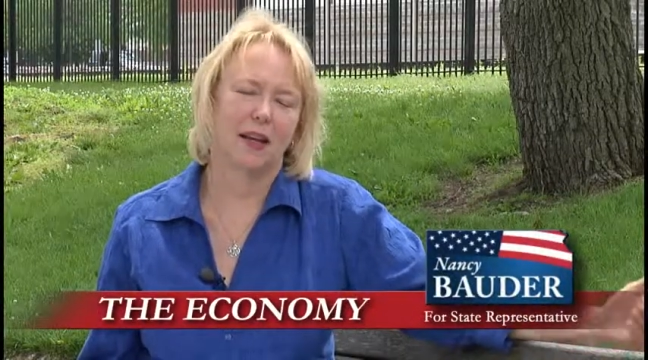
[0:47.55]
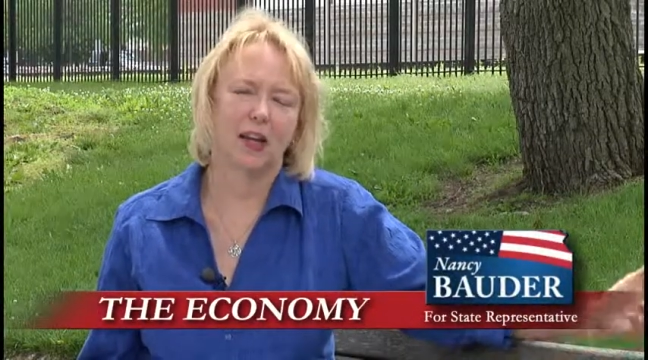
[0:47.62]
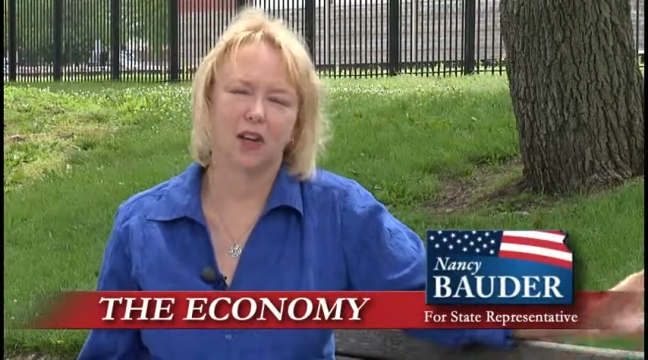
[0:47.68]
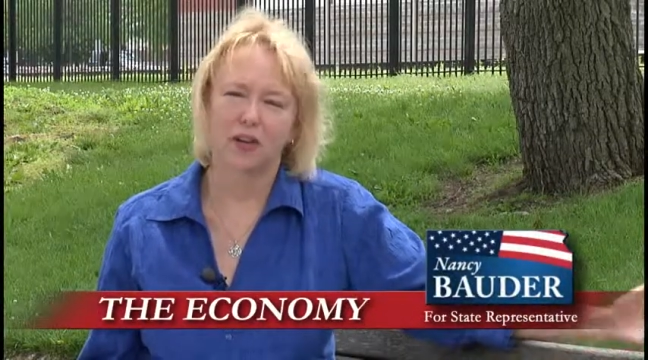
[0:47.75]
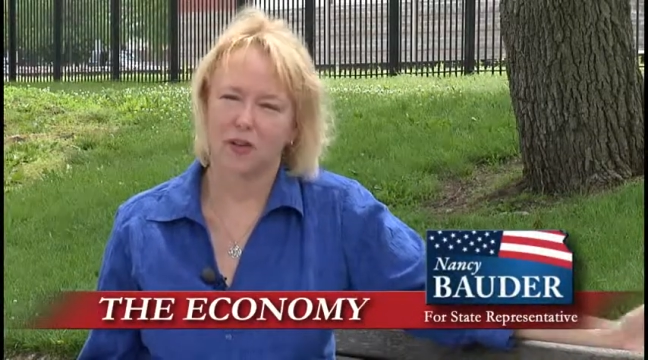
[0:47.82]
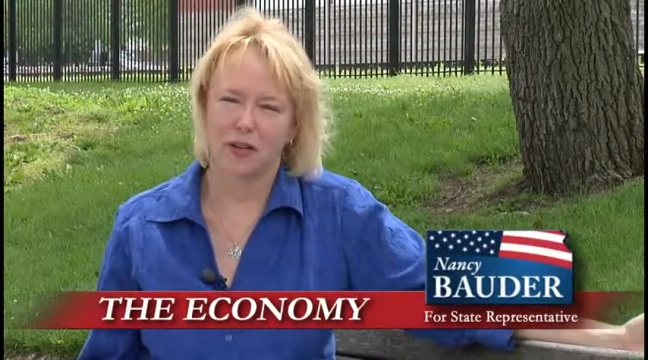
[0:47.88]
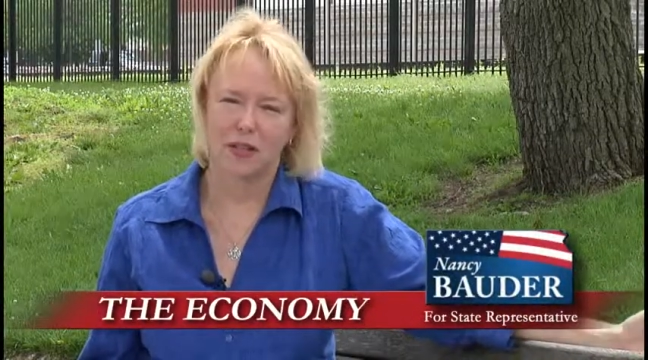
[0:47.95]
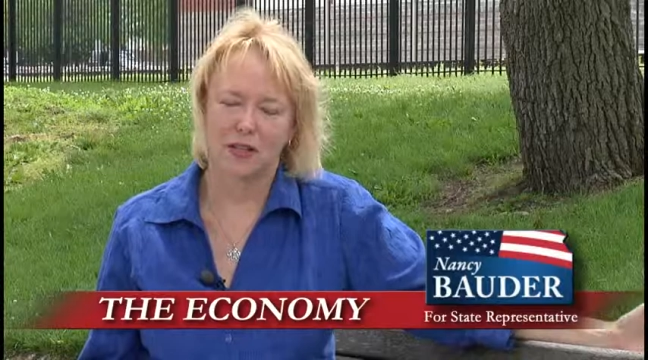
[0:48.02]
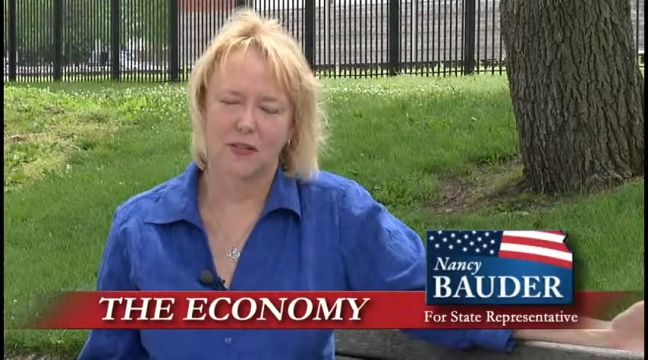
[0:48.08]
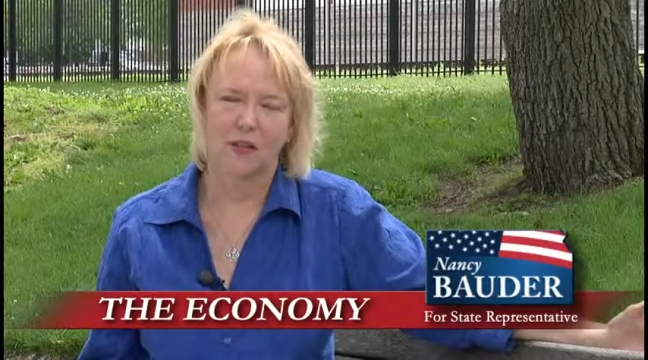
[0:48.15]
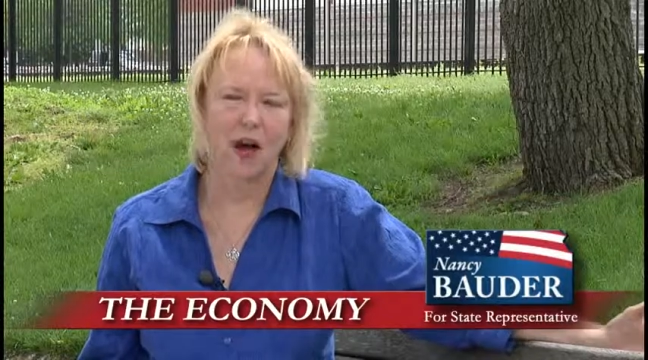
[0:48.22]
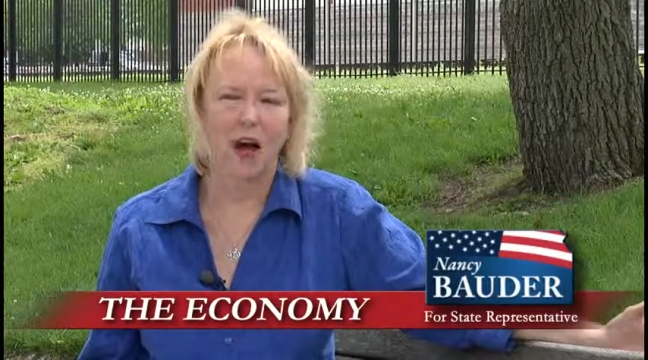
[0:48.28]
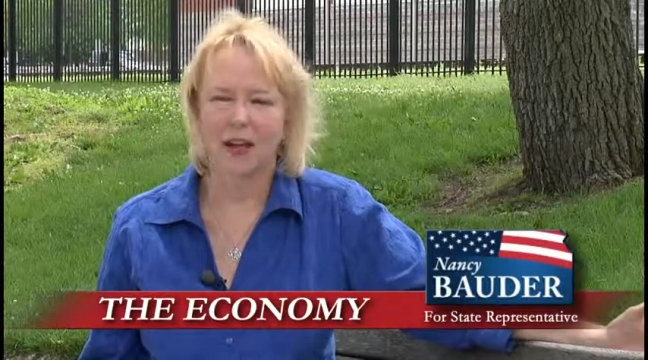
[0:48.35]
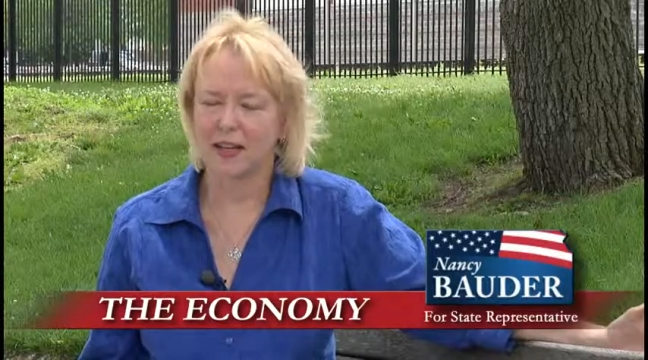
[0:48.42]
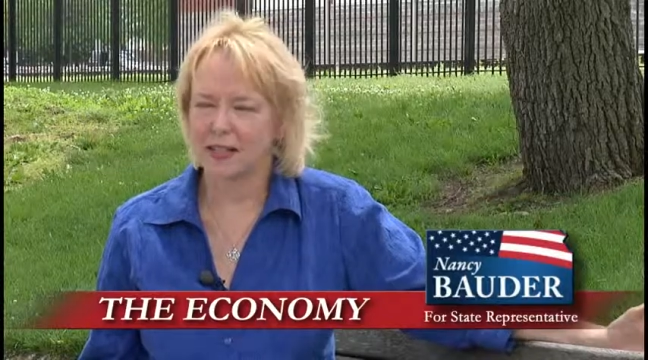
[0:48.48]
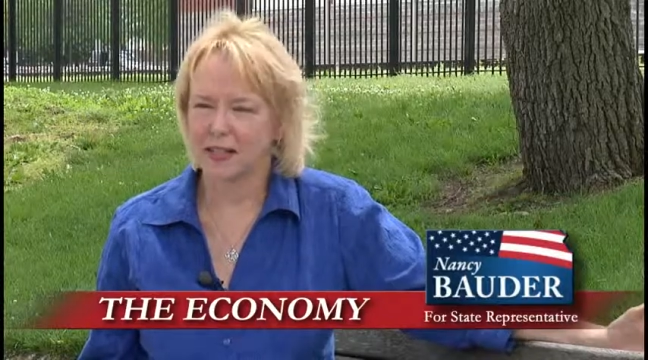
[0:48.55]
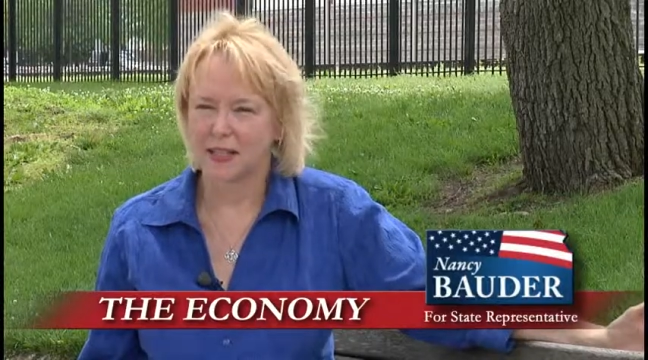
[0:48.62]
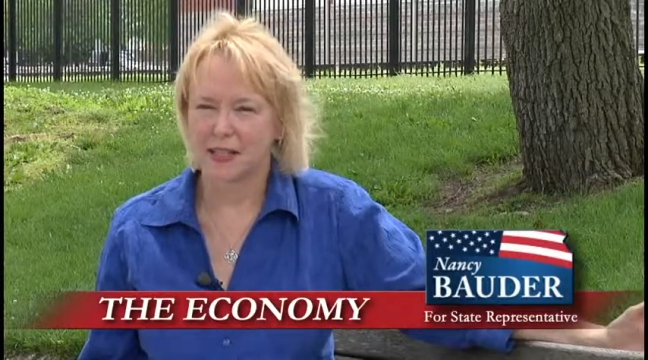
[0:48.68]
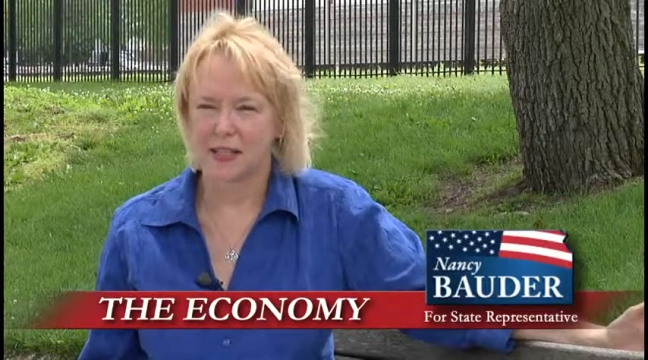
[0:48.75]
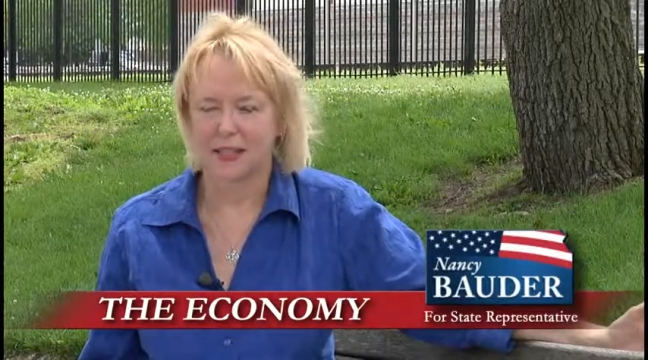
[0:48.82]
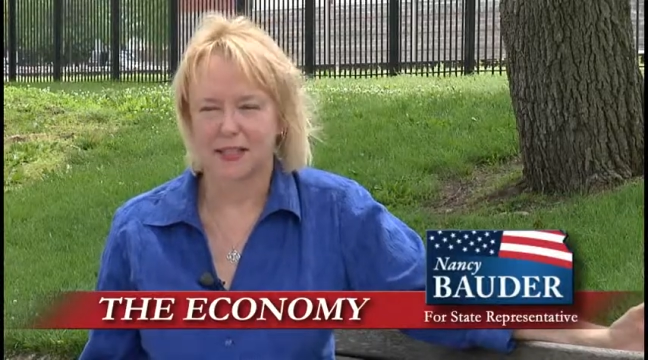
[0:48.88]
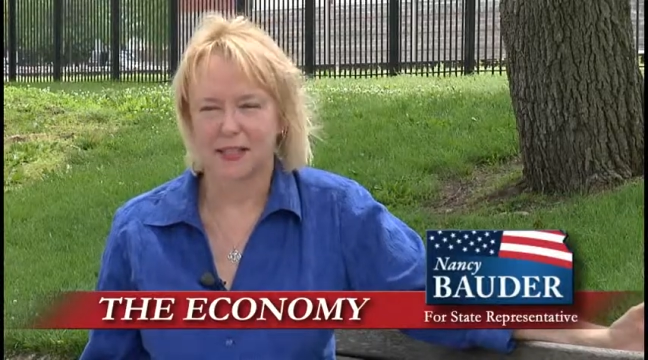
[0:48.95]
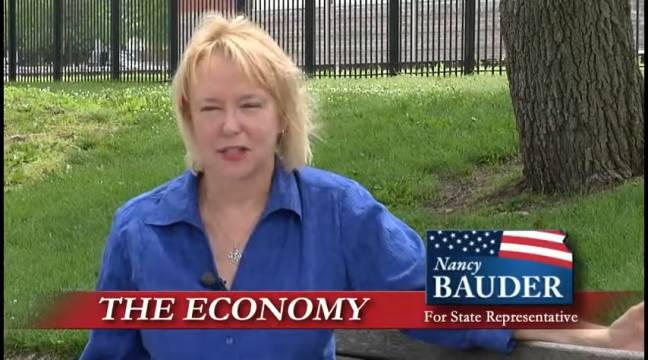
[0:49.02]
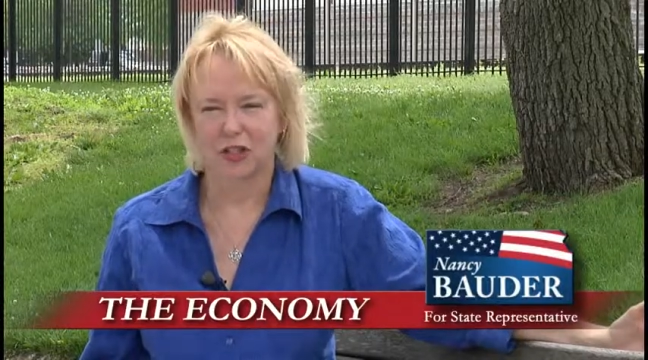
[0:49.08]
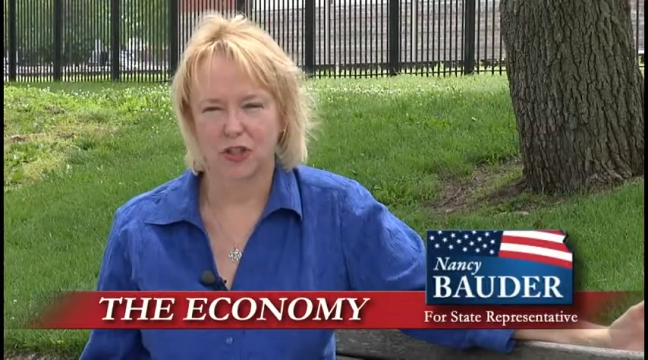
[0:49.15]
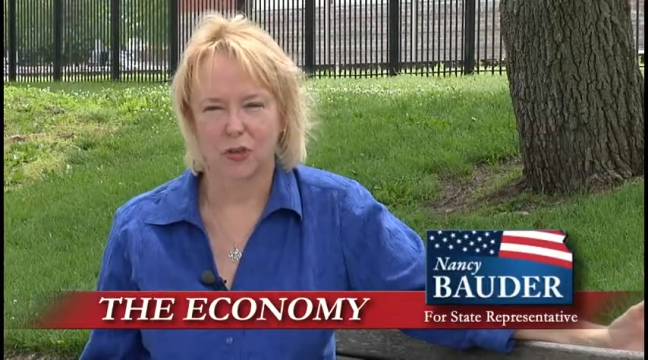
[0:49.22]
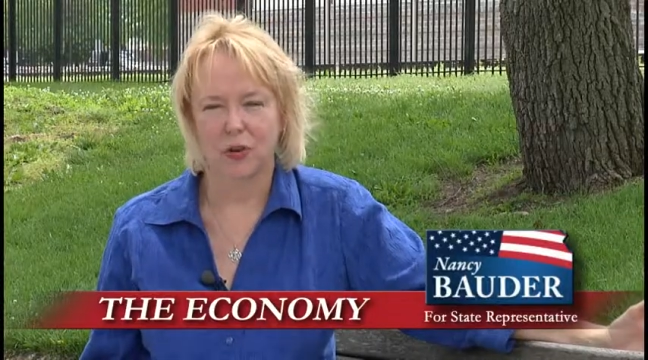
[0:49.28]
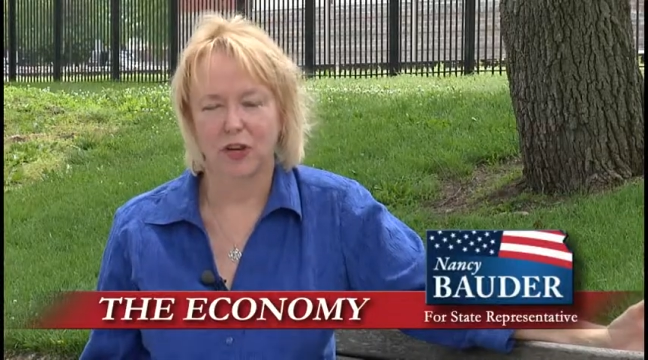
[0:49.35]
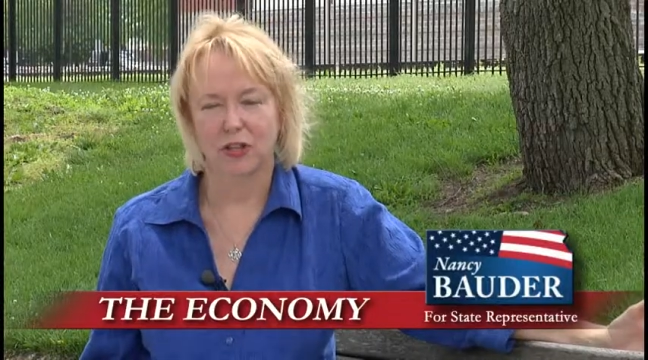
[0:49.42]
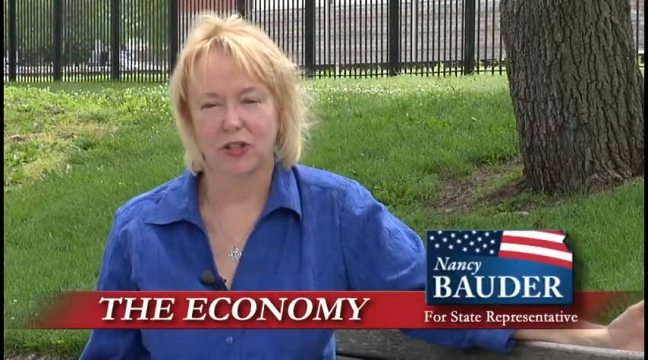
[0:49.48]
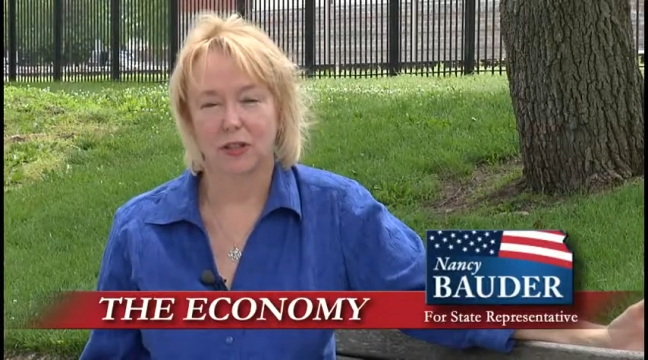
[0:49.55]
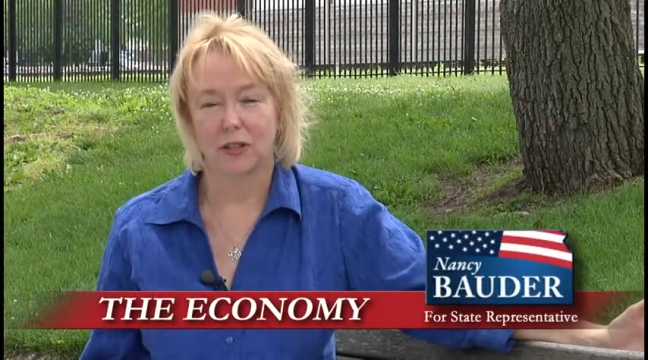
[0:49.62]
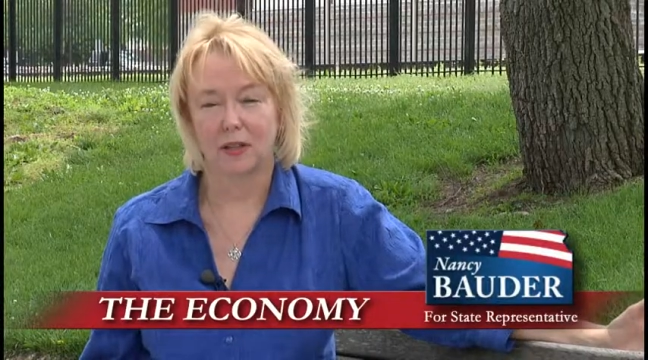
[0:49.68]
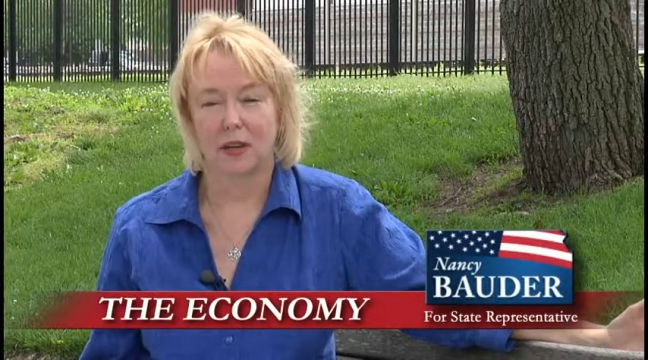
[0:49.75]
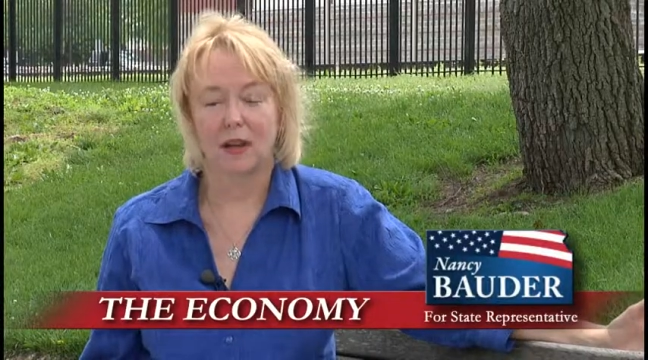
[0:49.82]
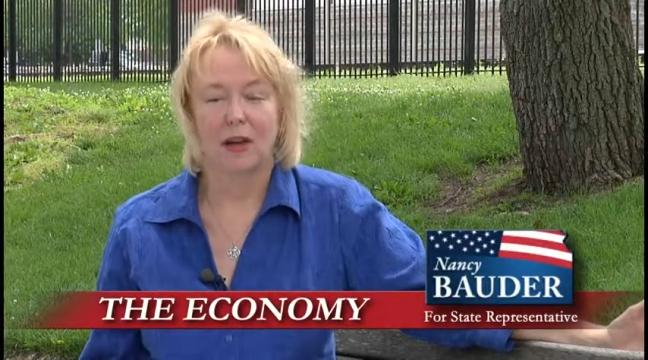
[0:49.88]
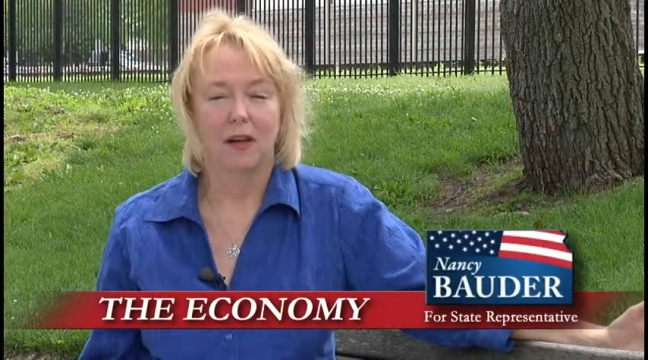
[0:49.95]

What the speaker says: ignorance have gotten us into this situation.